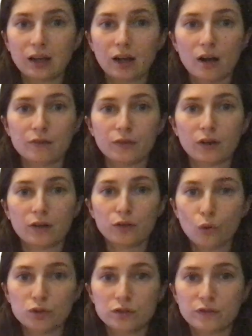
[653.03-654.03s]
I've
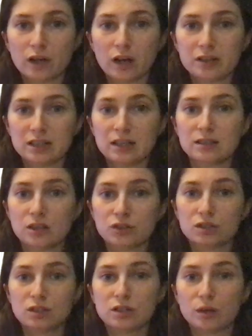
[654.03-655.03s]
thought of the ideas such
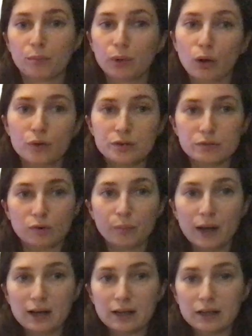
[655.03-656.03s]
as the plots and
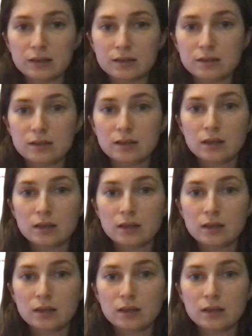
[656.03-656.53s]
rebellions.